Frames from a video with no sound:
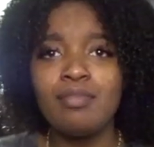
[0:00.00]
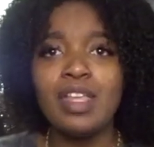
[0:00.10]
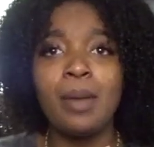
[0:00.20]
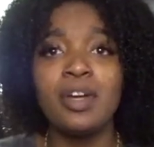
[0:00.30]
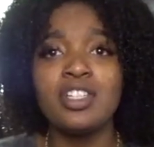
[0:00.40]

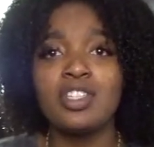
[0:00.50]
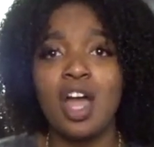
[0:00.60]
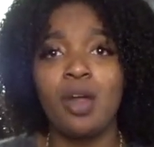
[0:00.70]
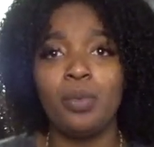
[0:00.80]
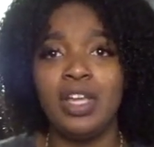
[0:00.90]
I'm going to
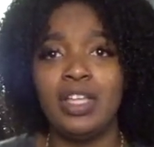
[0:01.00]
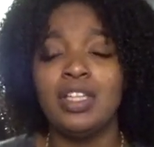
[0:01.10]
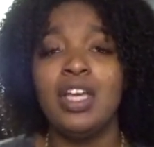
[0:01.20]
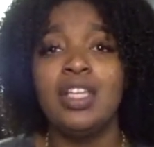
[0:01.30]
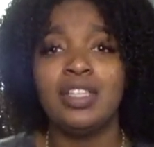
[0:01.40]
start
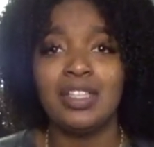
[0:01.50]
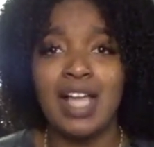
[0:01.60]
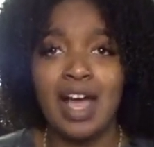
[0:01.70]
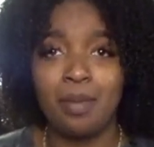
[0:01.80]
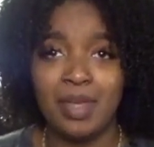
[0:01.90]
with the
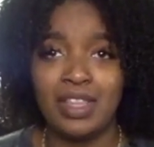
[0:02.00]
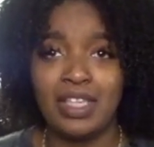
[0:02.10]
lock method.